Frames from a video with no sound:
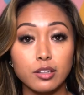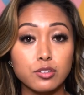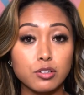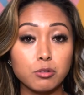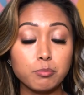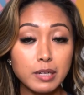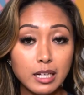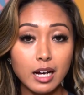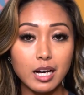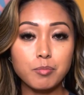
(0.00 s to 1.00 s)
to meet
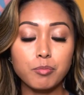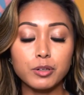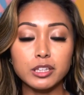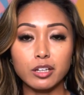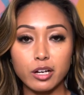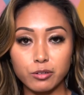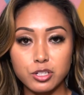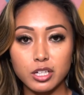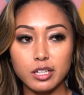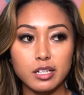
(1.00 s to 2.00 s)
up with the
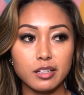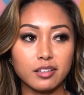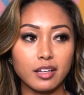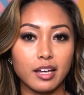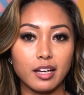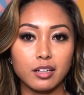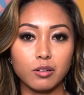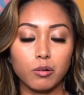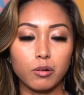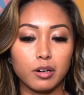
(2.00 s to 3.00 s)
coaches and
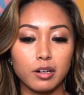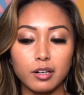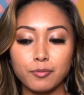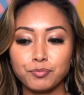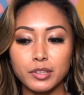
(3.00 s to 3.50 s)
or,